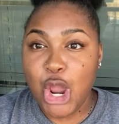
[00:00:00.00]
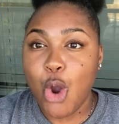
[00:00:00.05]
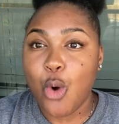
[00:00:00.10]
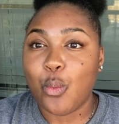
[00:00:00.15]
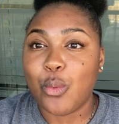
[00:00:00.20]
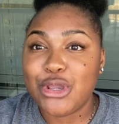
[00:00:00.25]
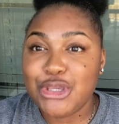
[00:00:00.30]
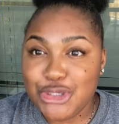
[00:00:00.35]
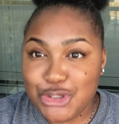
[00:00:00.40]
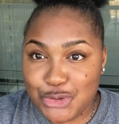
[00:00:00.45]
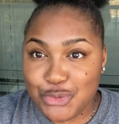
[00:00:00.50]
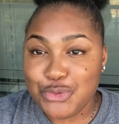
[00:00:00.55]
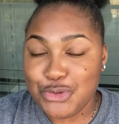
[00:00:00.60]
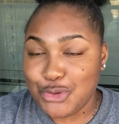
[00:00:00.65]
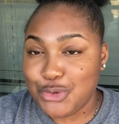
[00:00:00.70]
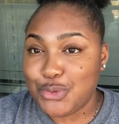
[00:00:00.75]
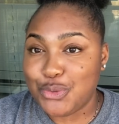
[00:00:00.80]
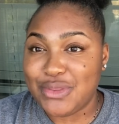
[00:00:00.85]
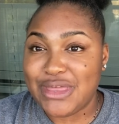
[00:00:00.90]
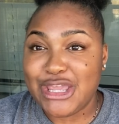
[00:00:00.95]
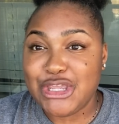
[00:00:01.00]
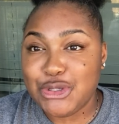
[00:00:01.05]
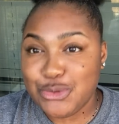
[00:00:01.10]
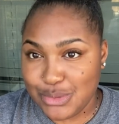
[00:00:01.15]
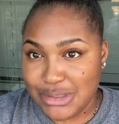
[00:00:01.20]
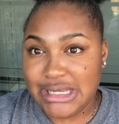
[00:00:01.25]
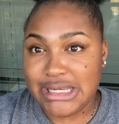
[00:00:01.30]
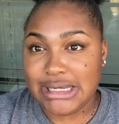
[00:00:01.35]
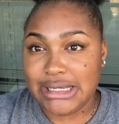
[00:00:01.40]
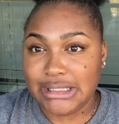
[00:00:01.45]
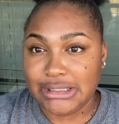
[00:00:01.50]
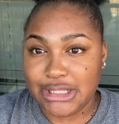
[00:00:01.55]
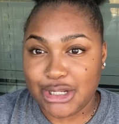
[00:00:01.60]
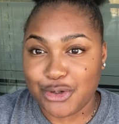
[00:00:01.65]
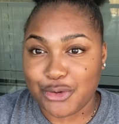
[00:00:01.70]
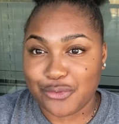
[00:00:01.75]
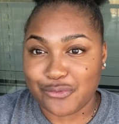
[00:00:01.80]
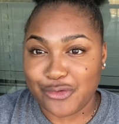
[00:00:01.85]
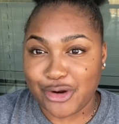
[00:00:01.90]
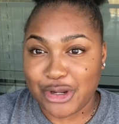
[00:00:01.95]
when you knew that you needed a letter
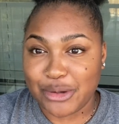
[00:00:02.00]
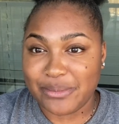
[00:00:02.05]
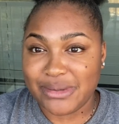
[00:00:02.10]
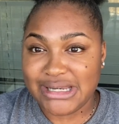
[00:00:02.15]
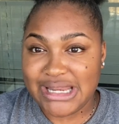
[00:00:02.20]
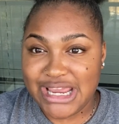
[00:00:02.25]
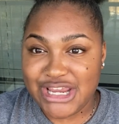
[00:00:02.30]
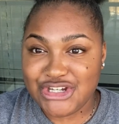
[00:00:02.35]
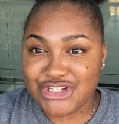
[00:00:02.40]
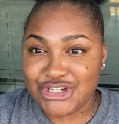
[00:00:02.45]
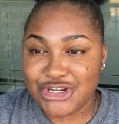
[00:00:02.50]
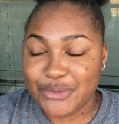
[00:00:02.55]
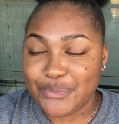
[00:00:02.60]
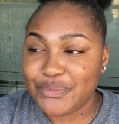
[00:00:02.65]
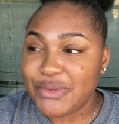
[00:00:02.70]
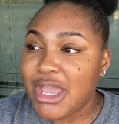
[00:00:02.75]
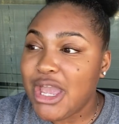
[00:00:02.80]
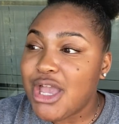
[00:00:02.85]
of recommendation.